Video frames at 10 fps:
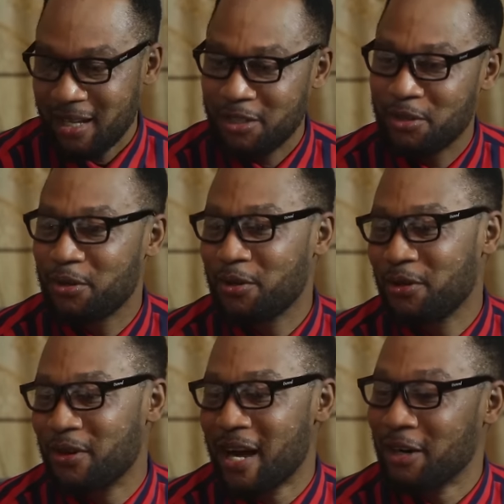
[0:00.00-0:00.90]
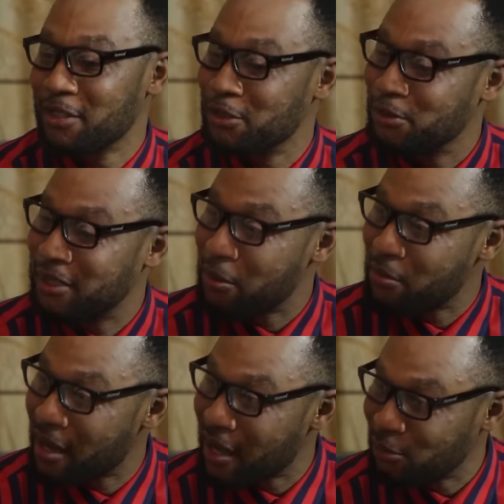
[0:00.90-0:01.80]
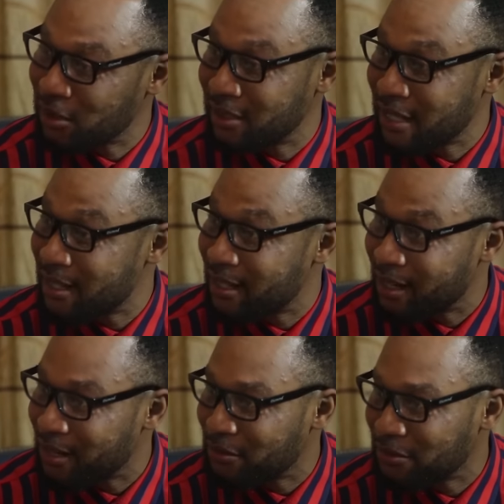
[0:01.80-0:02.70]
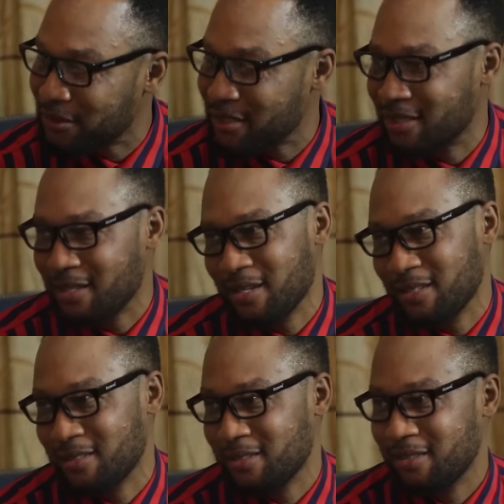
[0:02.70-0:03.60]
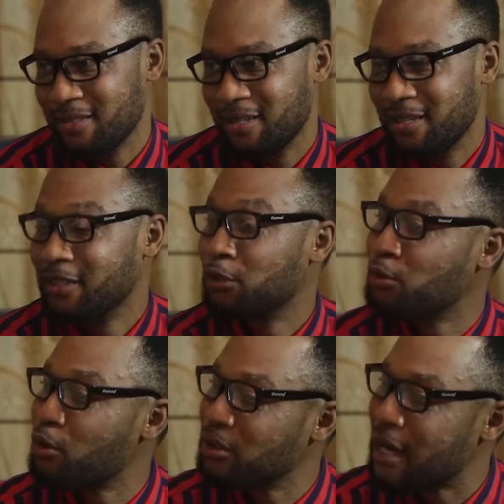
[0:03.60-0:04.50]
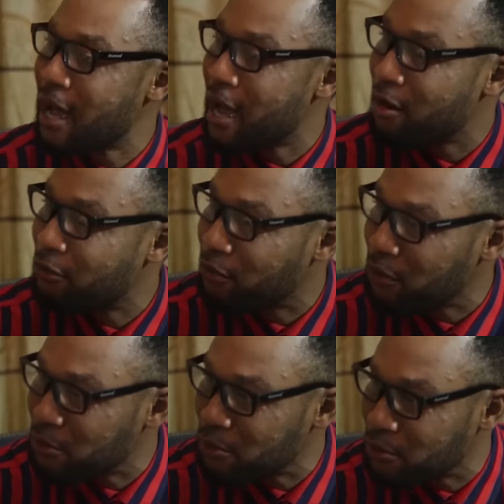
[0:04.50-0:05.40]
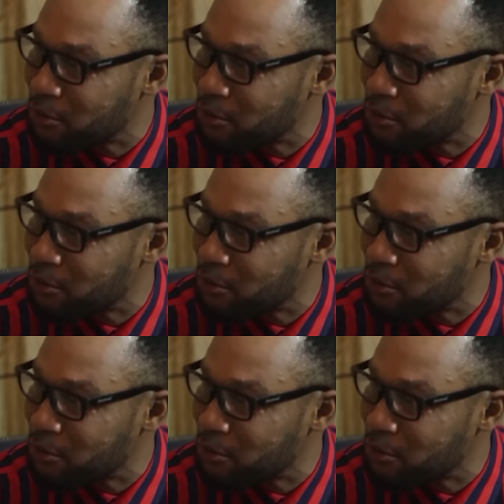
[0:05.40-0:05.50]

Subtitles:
You know, according to Jeremiah 29:11, it says, "The thought I have for you,